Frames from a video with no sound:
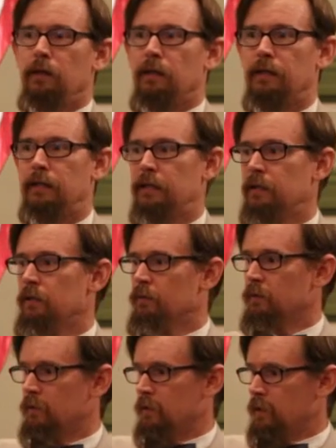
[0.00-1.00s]
And then
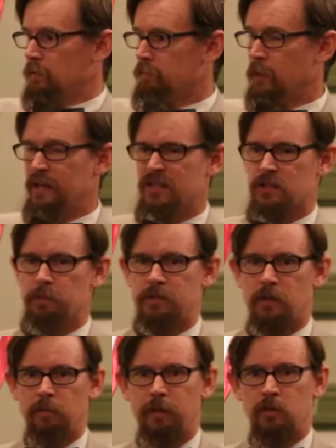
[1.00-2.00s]
Brandon's going to be
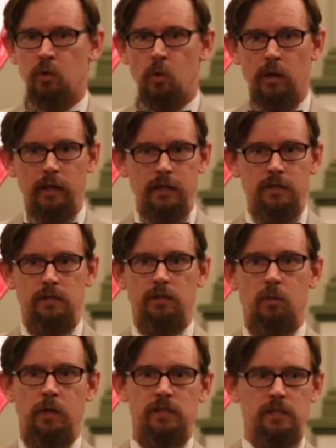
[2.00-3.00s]
talking about the Gorgias, and the
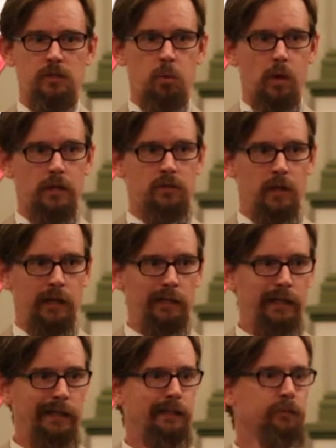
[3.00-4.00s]
question is, what is
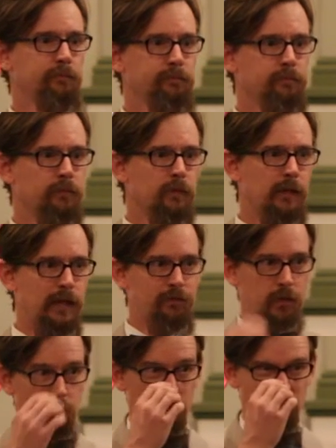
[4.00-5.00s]
rhetoric? And I've
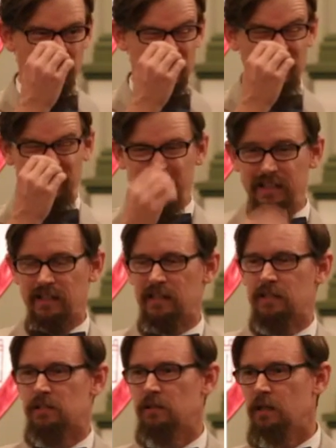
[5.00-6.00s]
read one recently that I
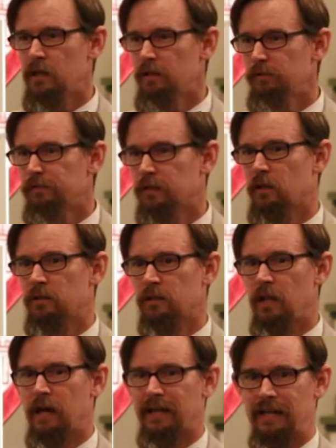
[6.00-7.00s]
just love called the
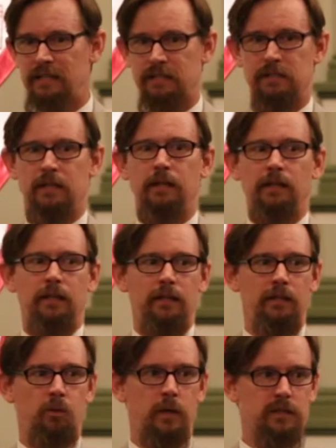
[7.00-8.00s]
Laches,
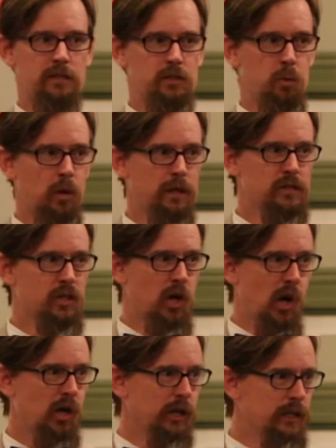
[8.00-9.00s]
and the question is, what is
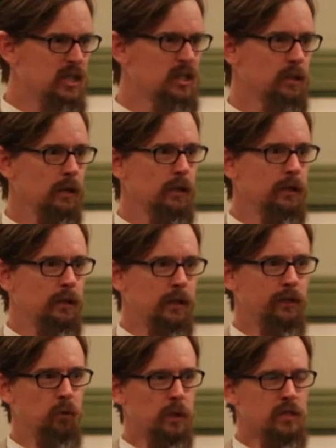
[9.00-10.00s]
courage?
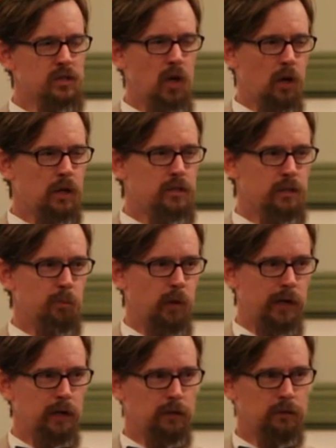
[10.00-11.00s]
And if you want to start
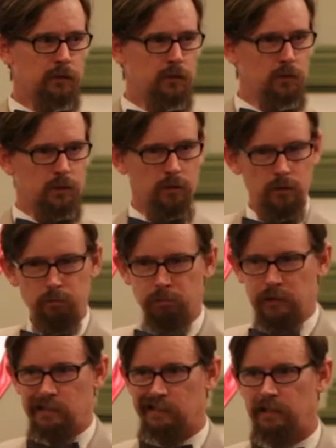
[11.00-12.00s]
somewhere, do a little
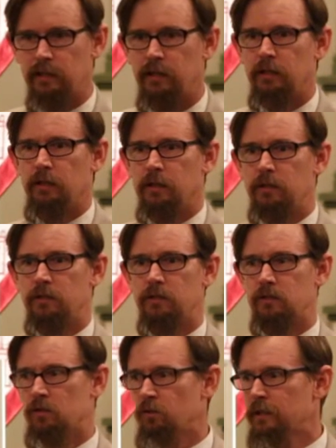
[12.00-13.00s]
plug.
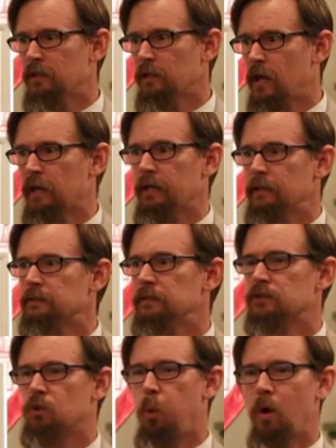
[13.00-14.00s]
So to read the Laches,
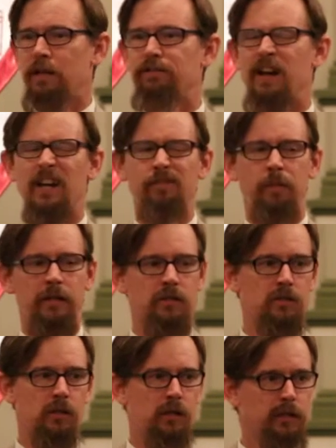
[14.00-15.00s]
it's 25
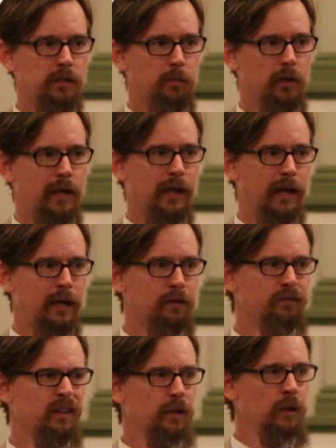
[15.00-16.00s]
pages long in the book I have.